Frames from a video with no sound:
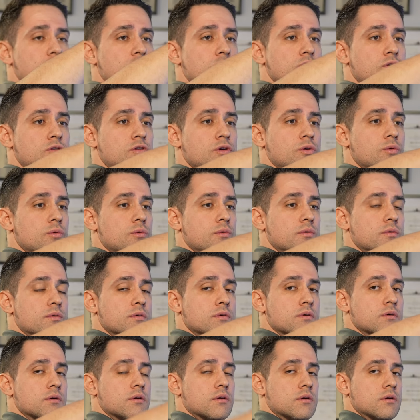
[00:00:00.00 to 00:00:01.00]
to do.
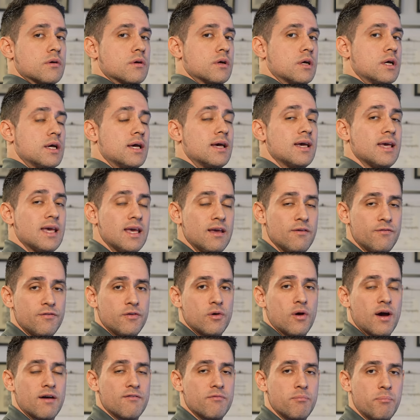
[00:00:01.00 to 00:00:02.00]
If
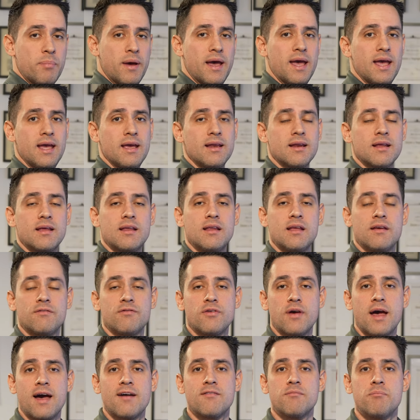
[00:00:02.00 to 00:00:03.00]
you have pain and if
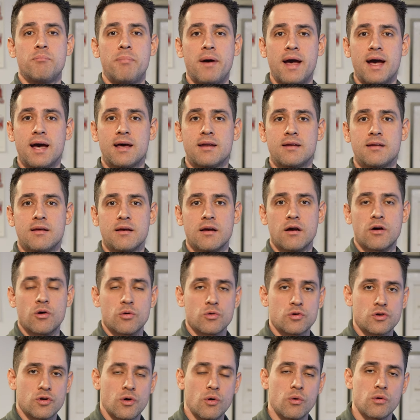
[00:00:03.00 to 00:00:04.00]
you have bad
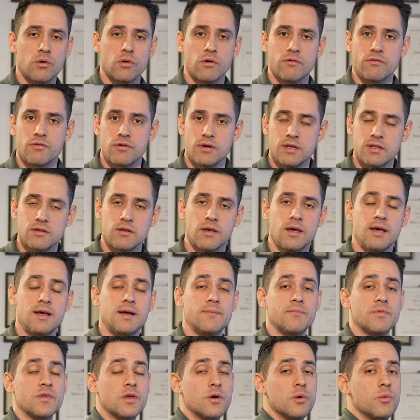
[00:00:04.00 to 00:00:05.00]
control over it,
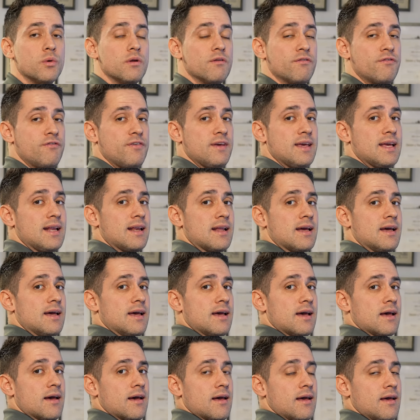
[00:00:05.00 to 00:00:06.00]
you will feel
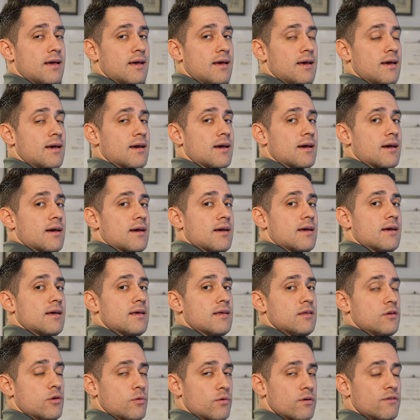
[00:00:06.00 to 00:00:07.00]
uh,
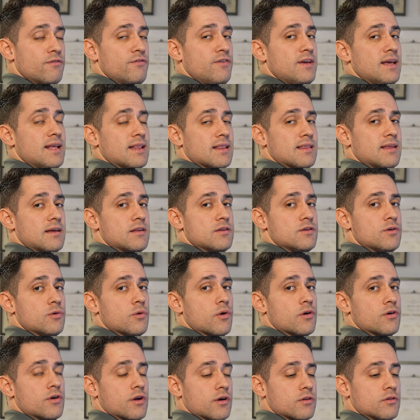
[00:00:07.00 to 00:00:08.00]
you will feel that you
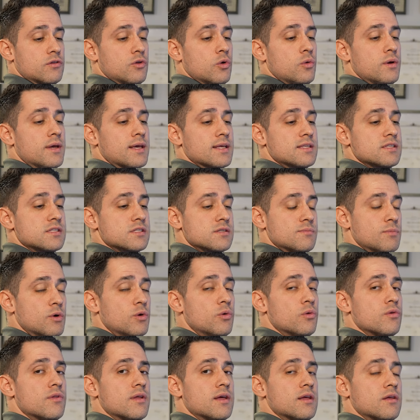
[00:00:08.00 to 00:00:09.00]
are not doing it
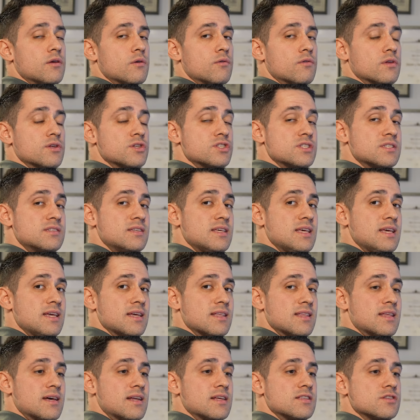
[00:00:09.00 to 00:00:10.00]
smooth and you will see
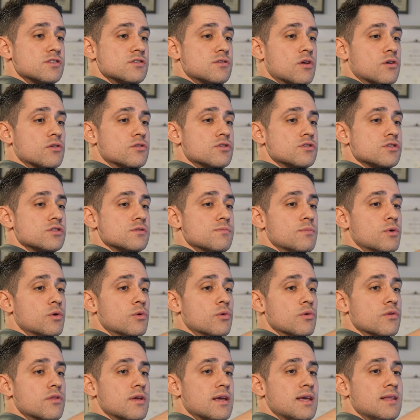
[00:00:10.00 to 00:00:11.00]
that it's not
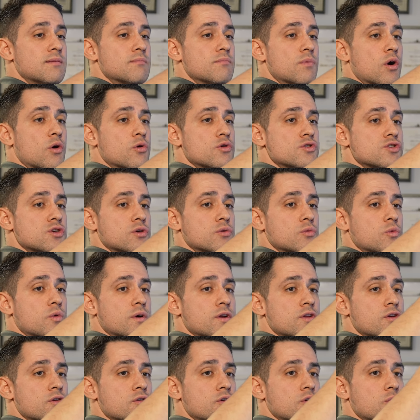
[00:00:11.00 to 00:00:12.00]
smooth in motion
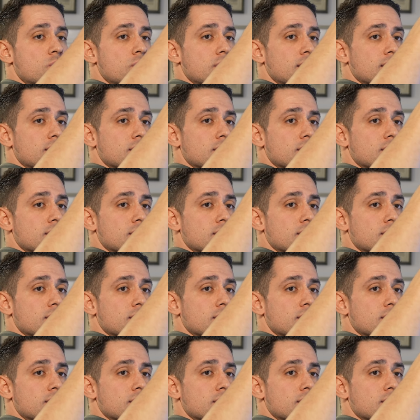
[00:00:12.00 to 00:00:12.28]
when you're doing